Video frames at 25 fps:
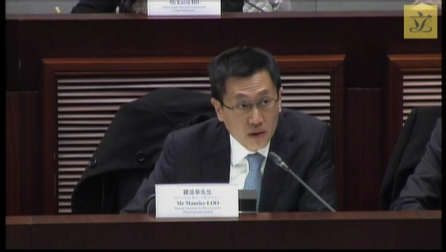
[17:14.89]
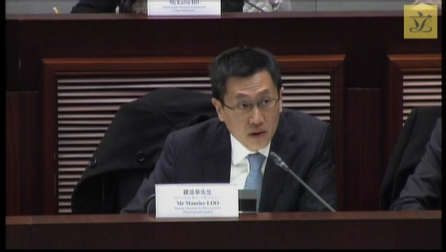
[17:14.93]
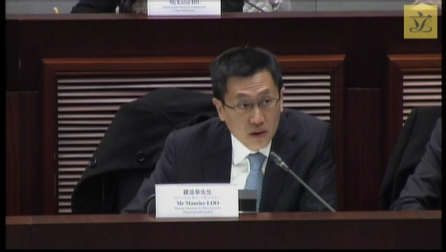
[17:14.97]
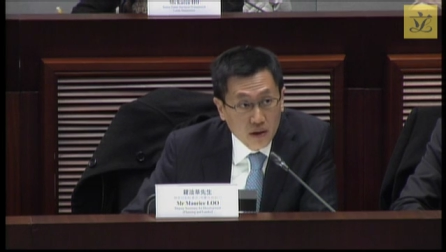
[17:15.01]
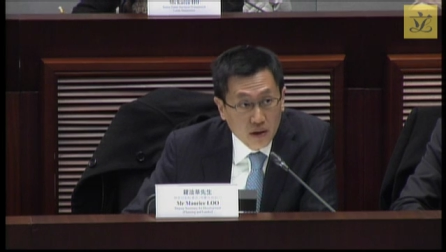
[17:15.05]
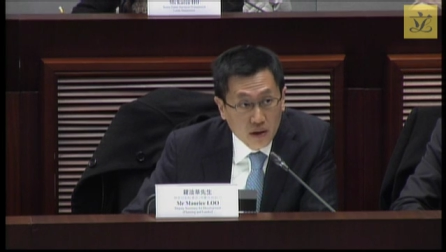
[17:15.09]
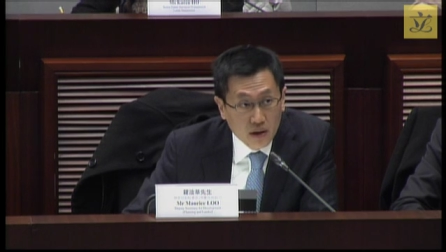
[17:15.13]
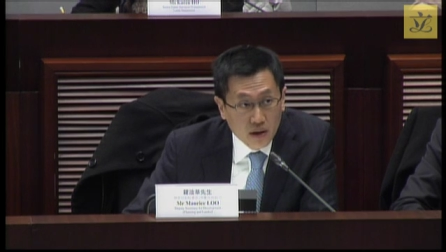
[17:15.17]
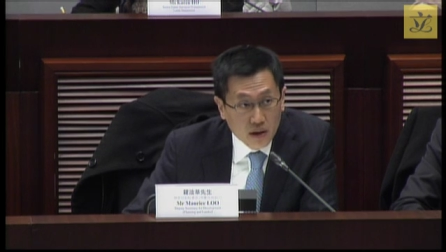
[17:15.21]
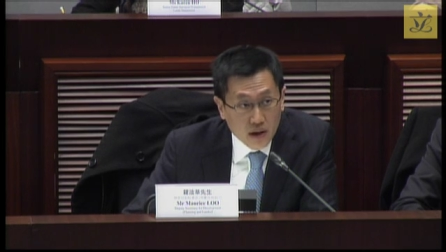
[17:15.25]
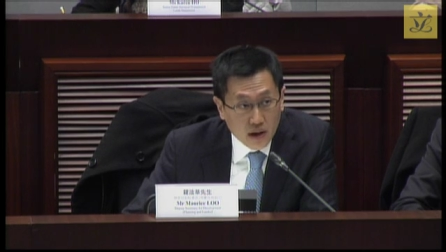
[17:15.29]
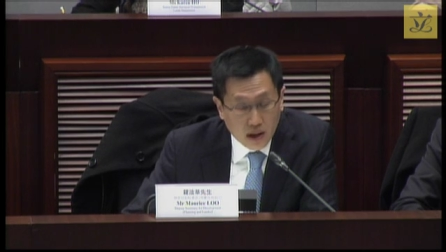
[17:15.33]

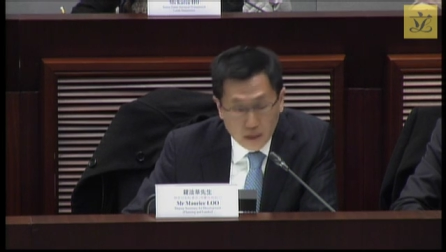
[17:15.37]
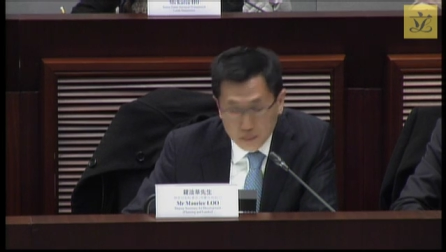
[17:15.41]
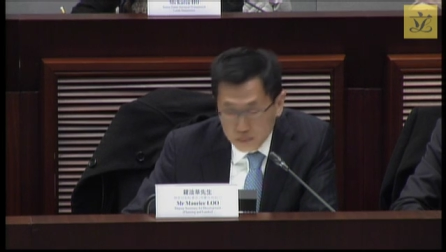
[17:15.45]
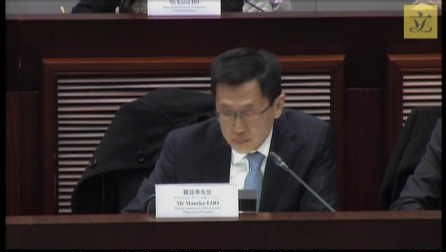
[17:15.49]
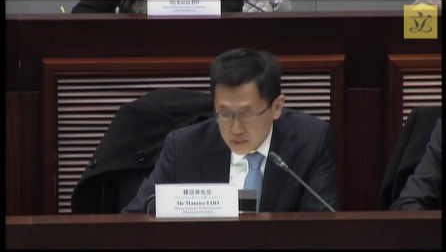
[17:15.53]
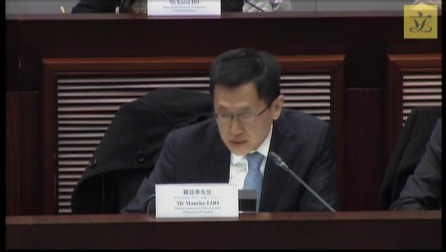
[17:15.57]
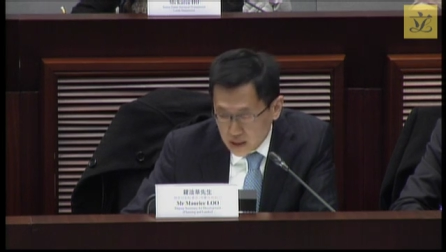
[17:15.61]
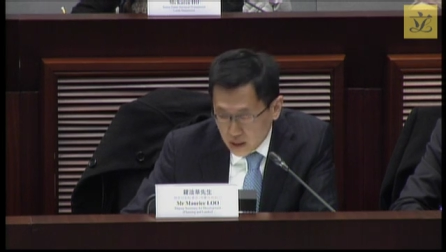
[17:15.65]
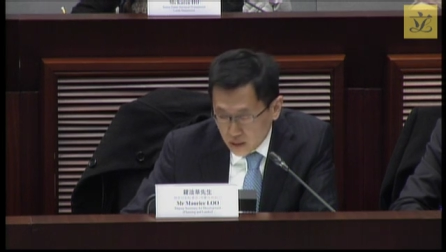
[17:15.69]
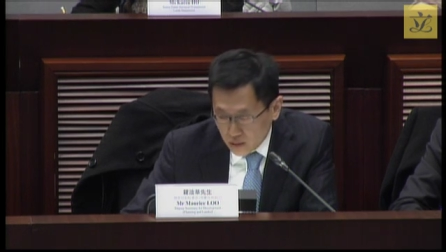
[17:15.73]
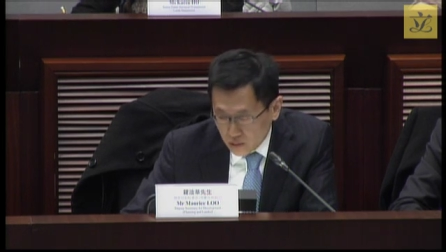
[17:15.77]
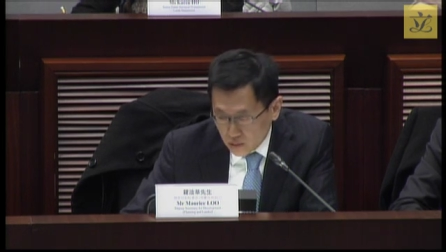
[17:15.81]
second
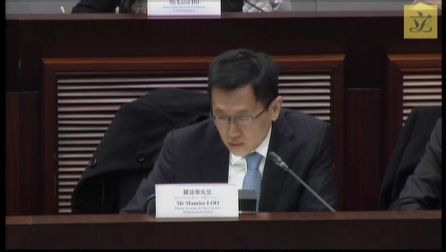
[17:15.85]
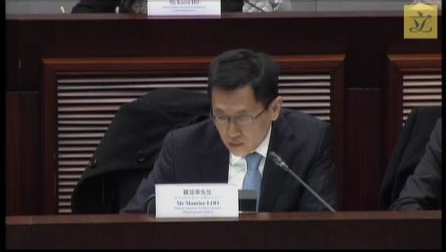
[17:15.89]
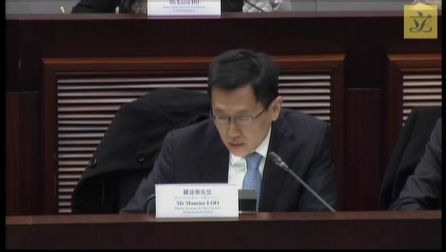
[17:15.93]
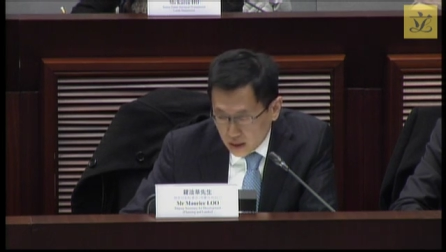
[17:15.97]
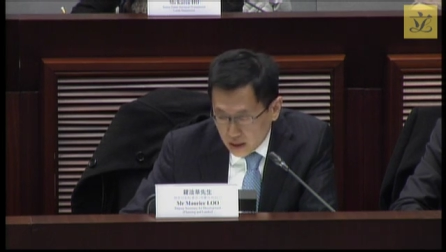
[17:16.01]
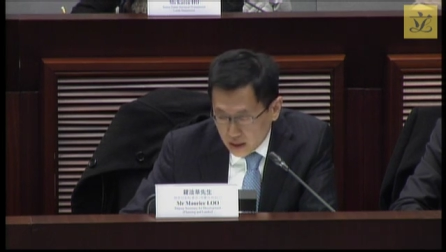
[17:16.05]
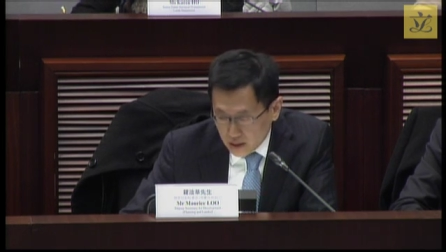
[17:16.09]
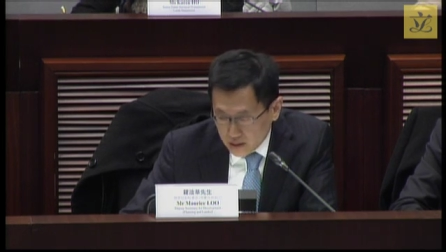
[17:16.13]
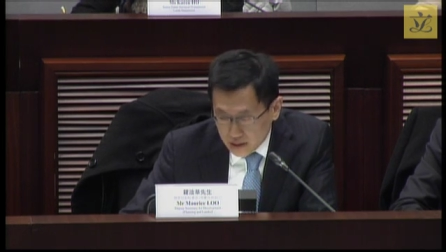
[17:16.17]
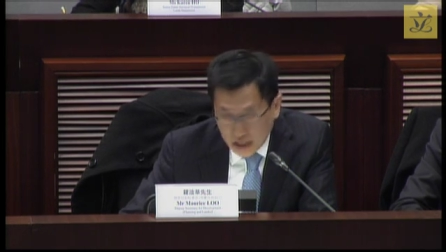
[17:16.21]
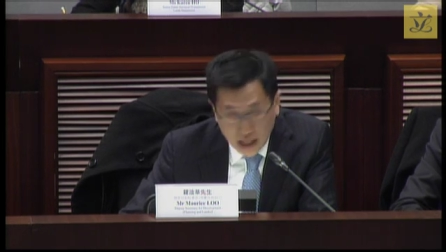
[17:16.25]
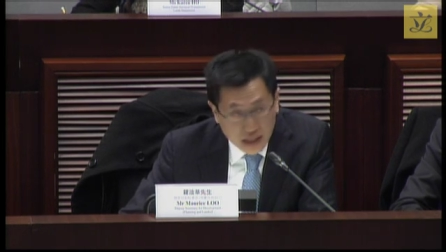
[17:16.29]
quarter of
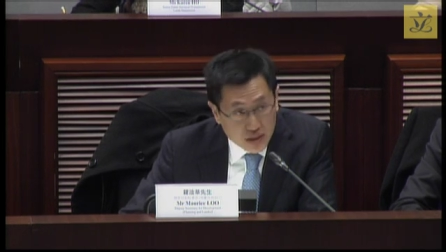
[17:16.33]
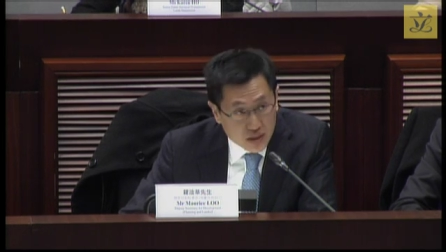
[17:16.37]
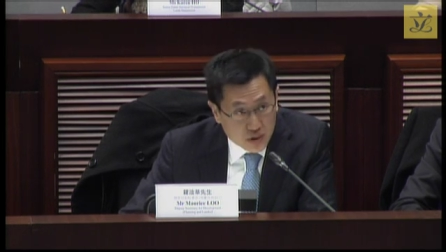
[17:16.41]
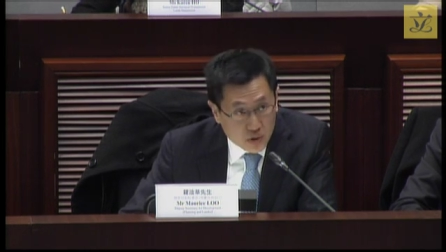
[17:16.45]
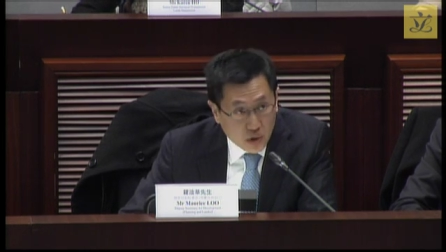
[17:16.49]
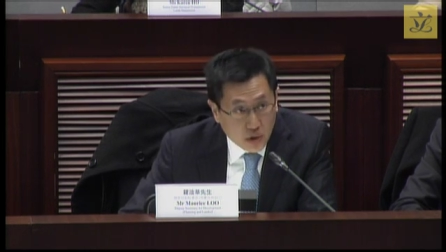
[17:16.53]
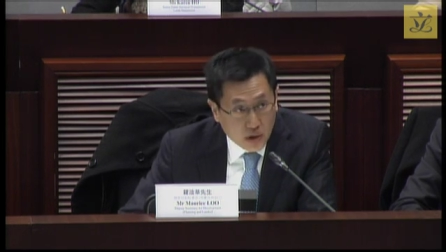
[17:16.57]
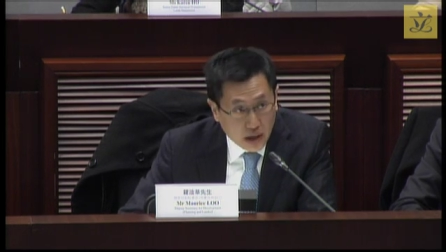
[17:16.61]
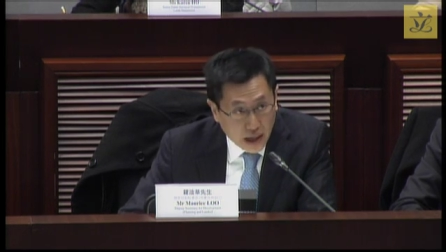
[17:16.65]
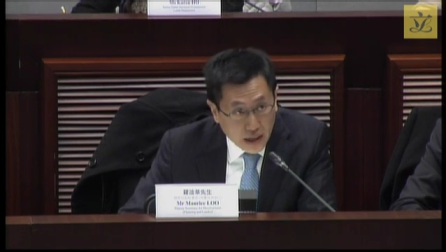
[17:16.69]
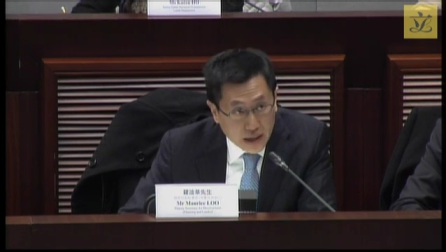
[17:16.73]
this year.